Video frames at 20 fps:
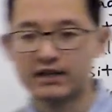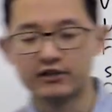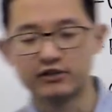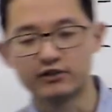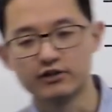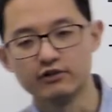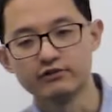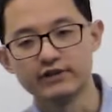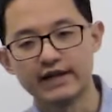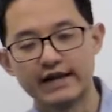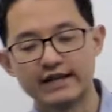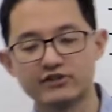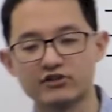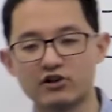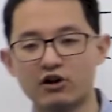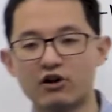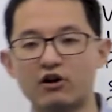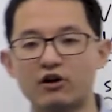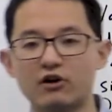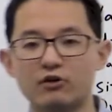The gonads
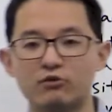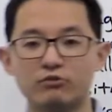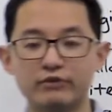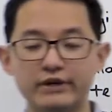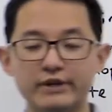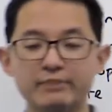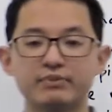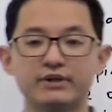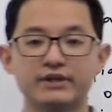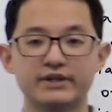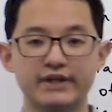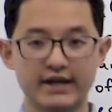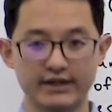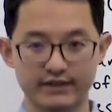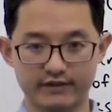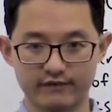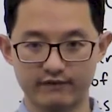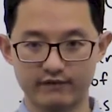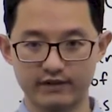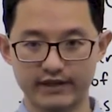are
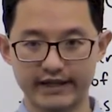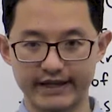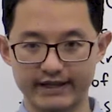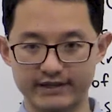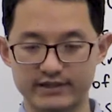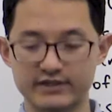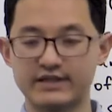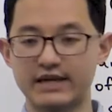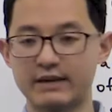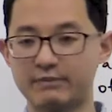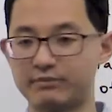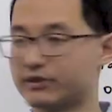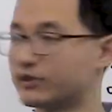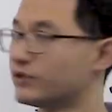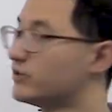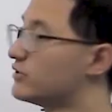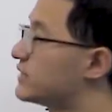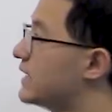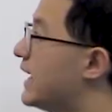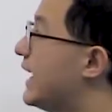reproductive glands that
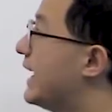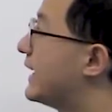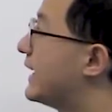produce